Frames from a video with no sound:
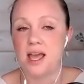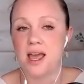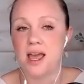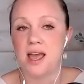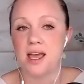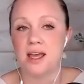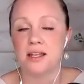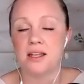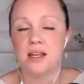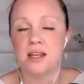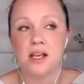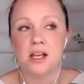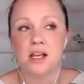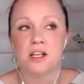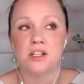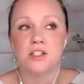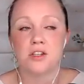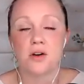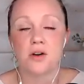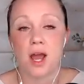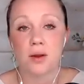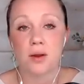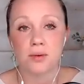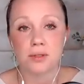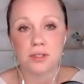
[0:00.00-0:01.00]
And
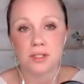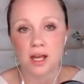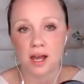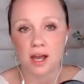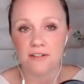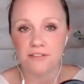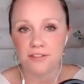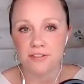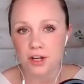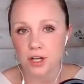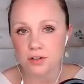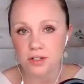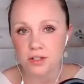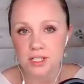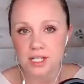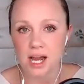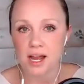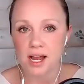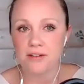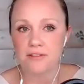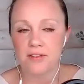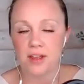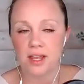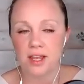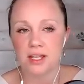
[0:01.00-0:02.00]
so I would love for you to
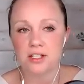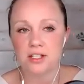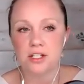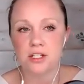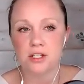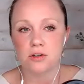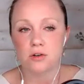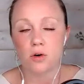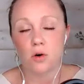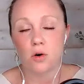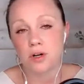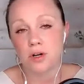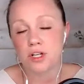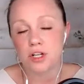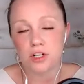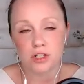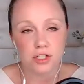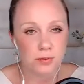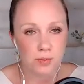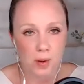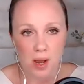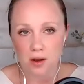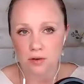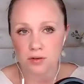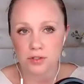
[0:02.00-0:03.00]
dive into, or your
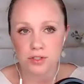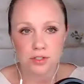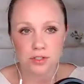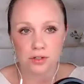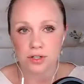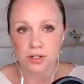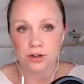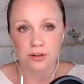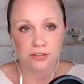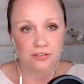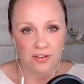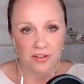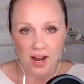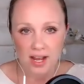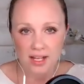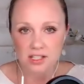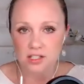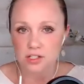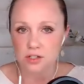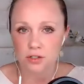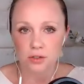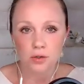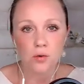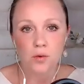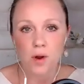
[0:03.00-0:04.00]
spouse or your
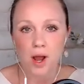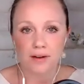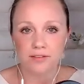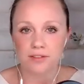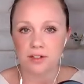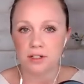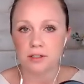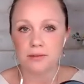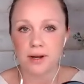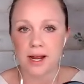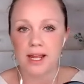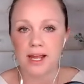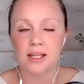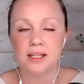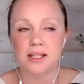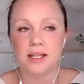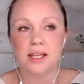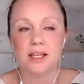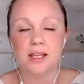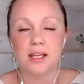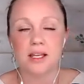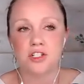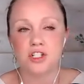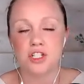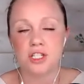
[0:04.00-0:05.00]
friends or whoever, right? Like
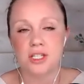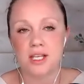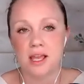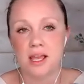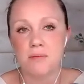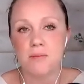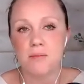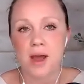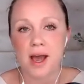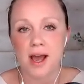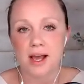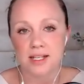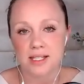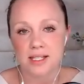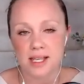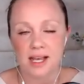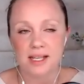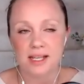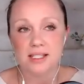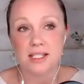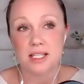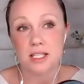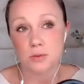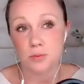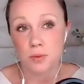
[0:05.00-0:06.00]
it just impacts, it
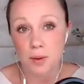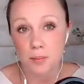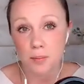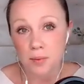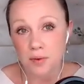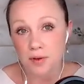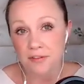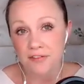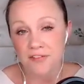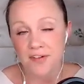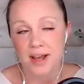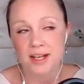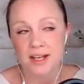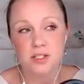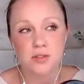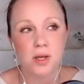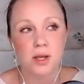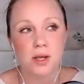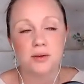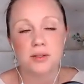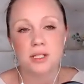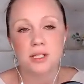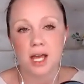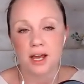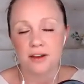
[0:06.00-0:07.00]
has these ripple effects. So
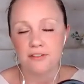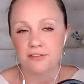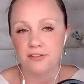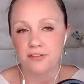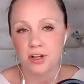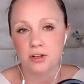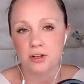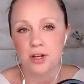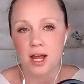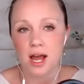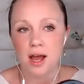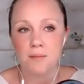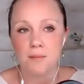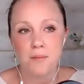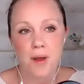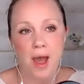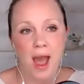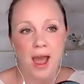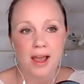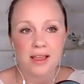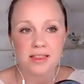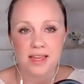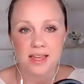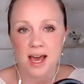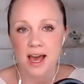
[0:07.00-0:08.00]
I would love for you to
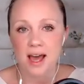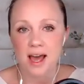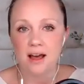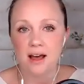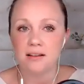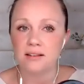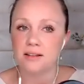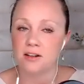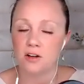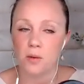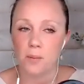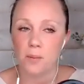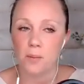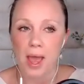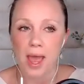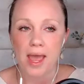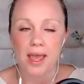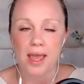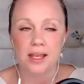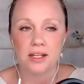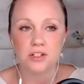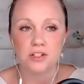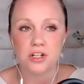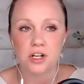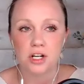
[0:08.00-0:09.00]
unpack that a little
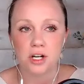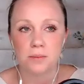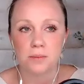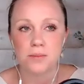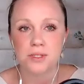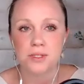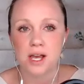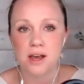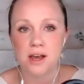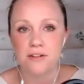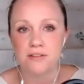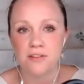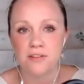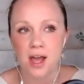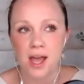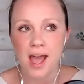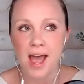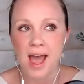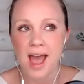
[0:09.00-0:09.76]
bit in terms of